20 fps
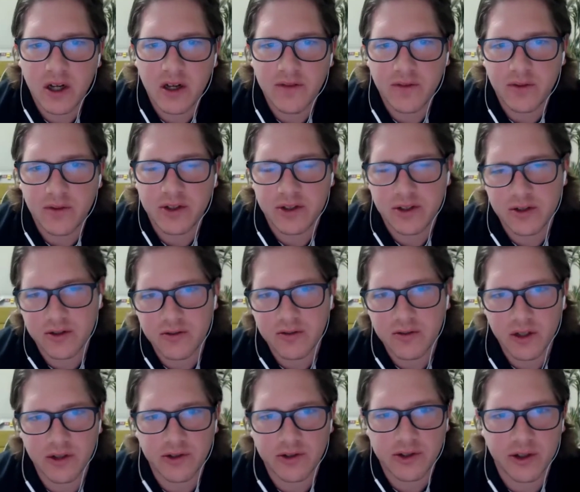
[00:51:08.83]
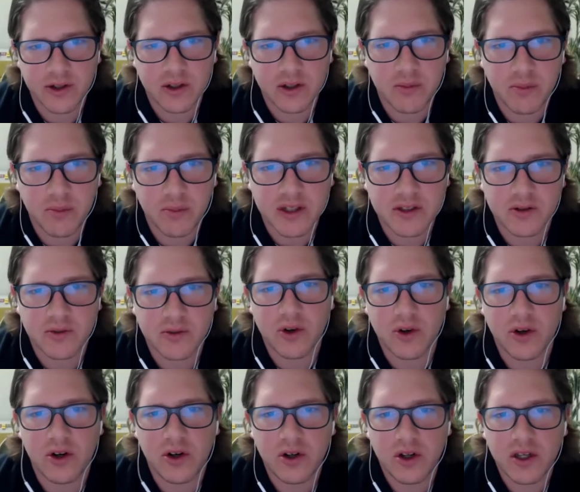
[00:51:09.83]
cuff, which certainly plays a
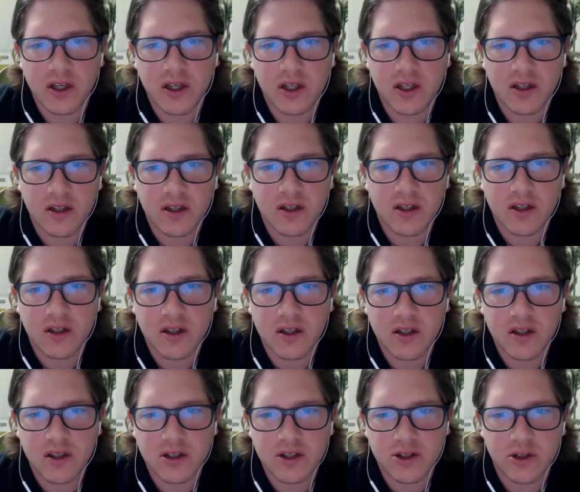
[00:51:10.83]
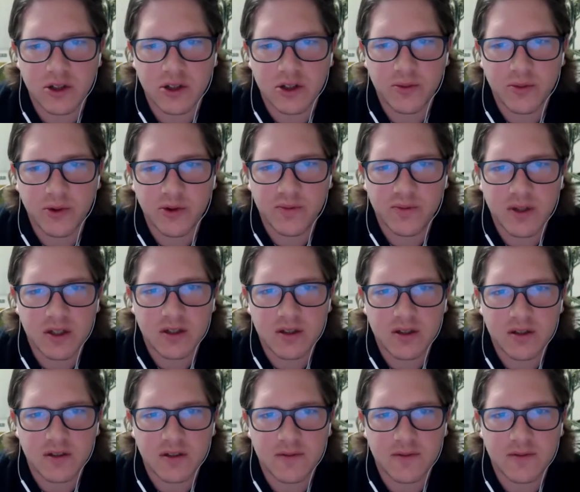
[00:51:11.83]
role in the shoulder movement?